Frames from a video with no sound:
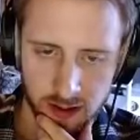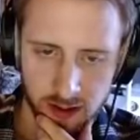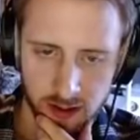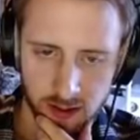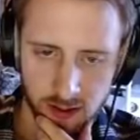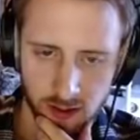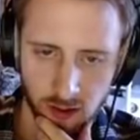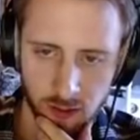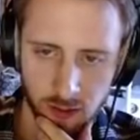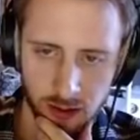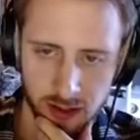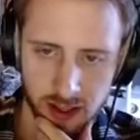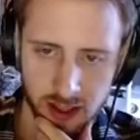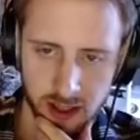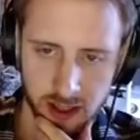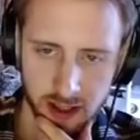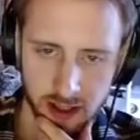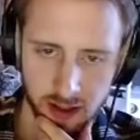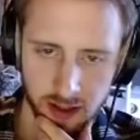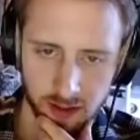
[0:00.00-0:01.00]
Almost
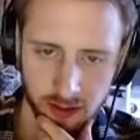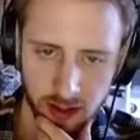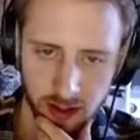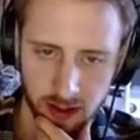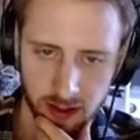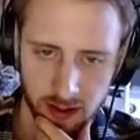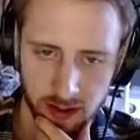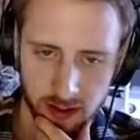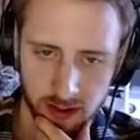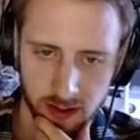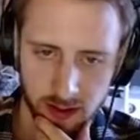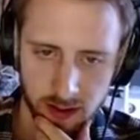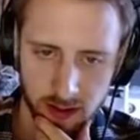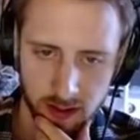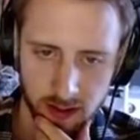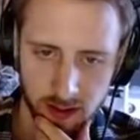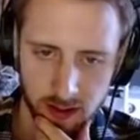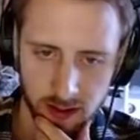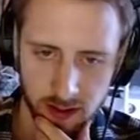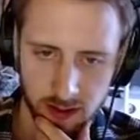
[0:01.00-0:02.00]
gets the kill there.
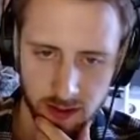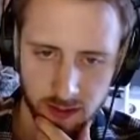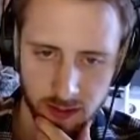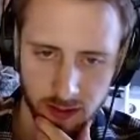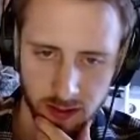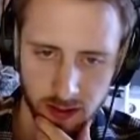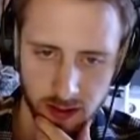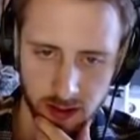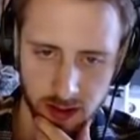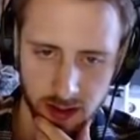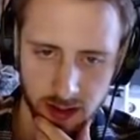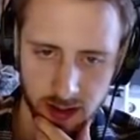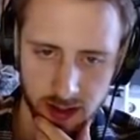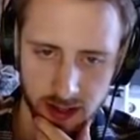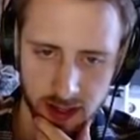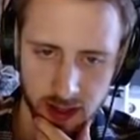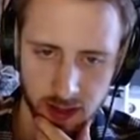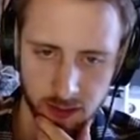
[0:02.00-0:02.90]
But his team